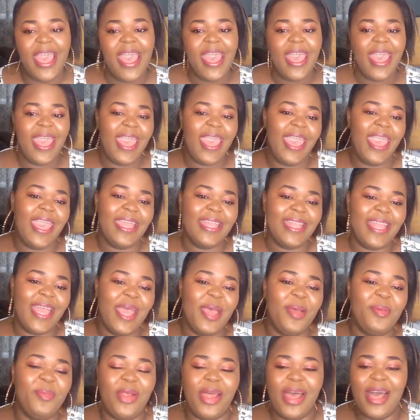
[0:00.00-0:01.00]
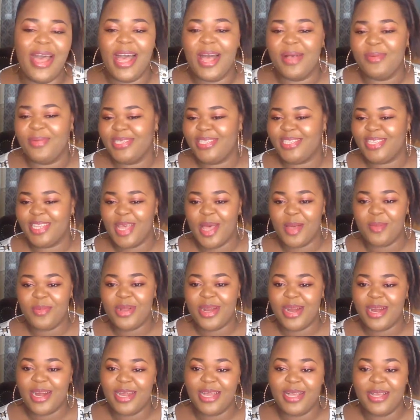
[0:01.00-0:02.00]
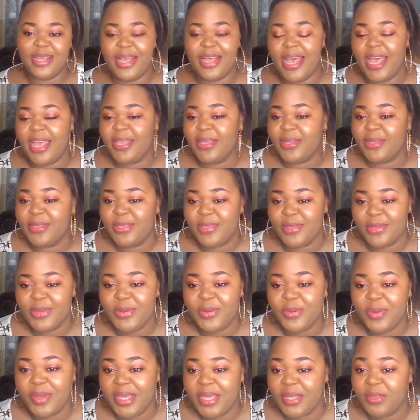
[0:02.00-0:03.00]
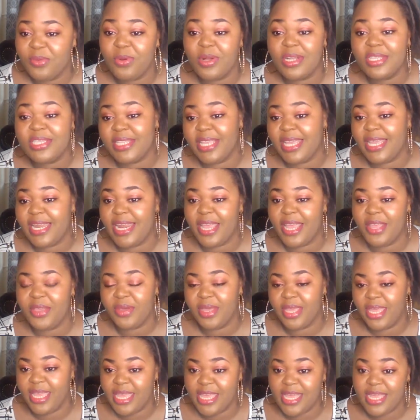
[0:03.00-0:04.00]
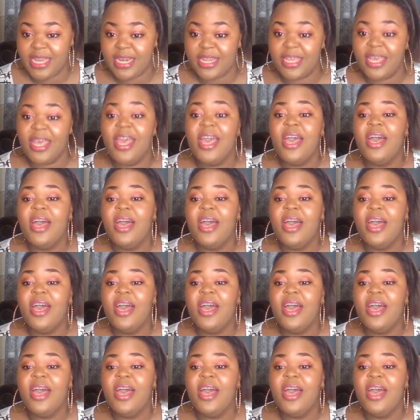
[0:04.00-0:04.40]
Hey Deborah, what's up girl? How you doing? What state are you in?